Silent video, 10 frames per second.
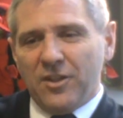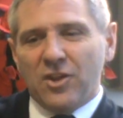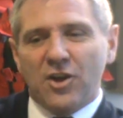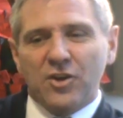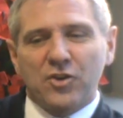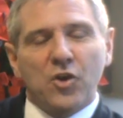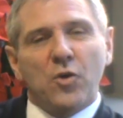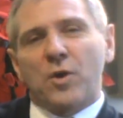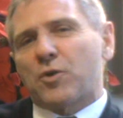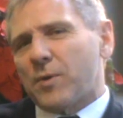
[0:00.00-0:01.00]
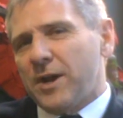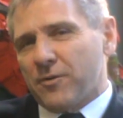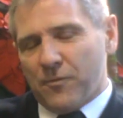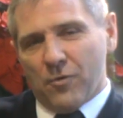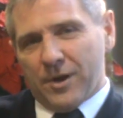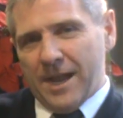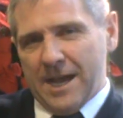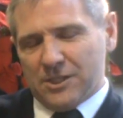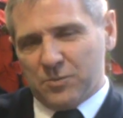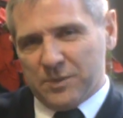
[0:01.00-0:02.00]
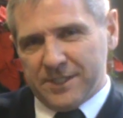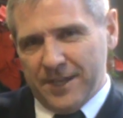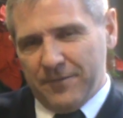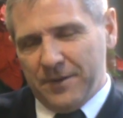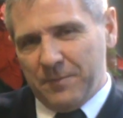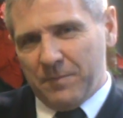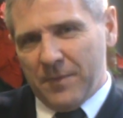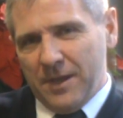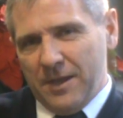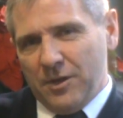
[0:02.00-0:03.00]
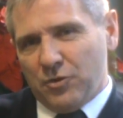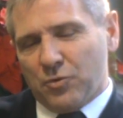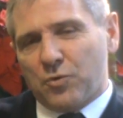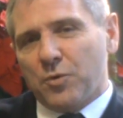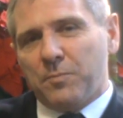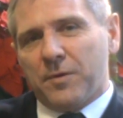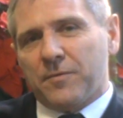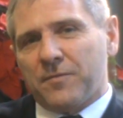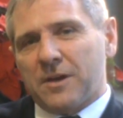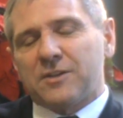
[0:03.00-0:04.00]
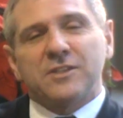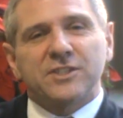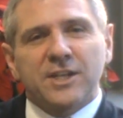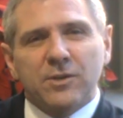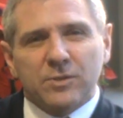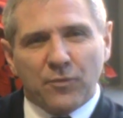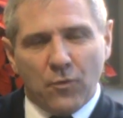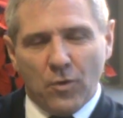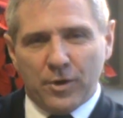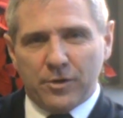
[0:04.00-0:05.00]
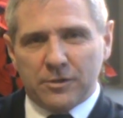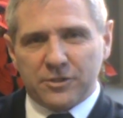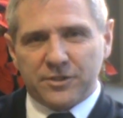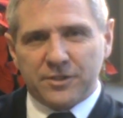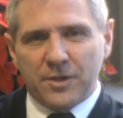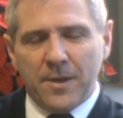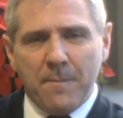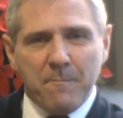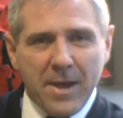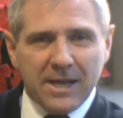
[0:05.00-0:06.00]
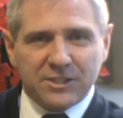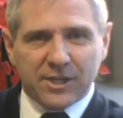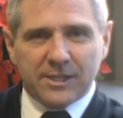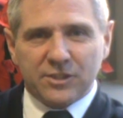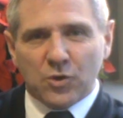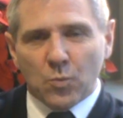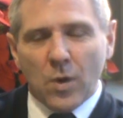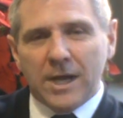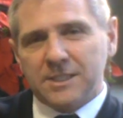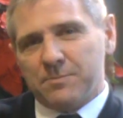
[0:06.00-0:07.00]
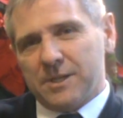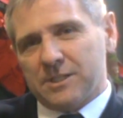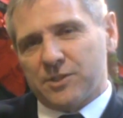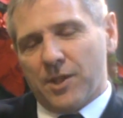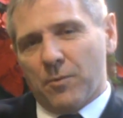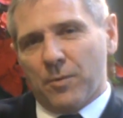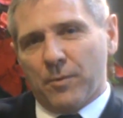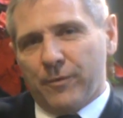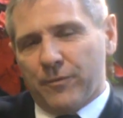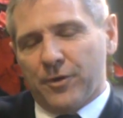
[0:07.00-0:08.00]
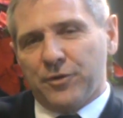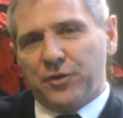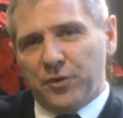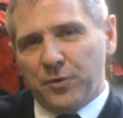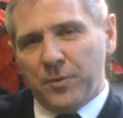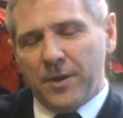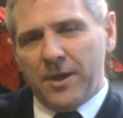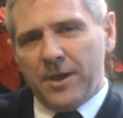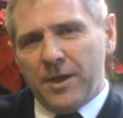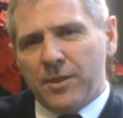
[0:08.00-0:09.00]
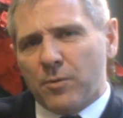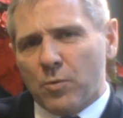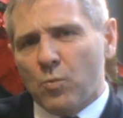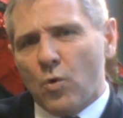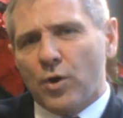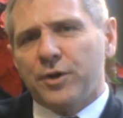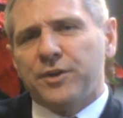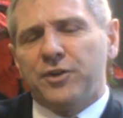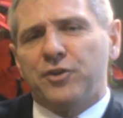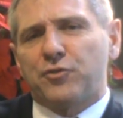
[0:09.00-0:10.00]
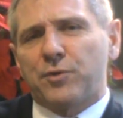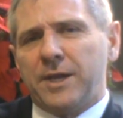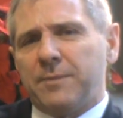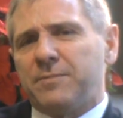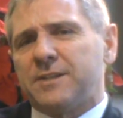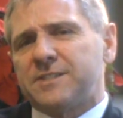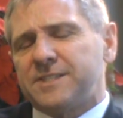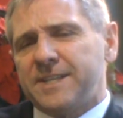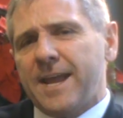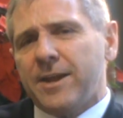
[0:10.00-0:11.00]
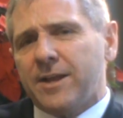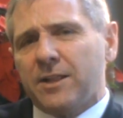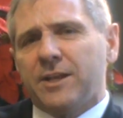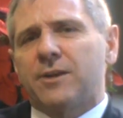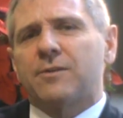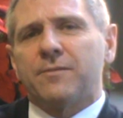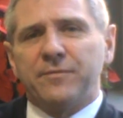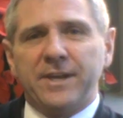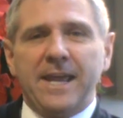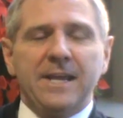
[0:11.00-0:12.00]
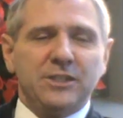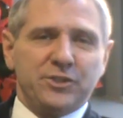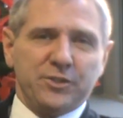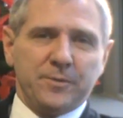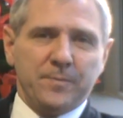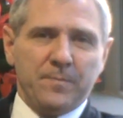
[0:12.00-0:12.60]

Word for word: Long ago, a greater forecast was given to a group of uh, distinguished foreigners, magi's or wise men as they were referred to. They were warned in a dream to stay clear of danger.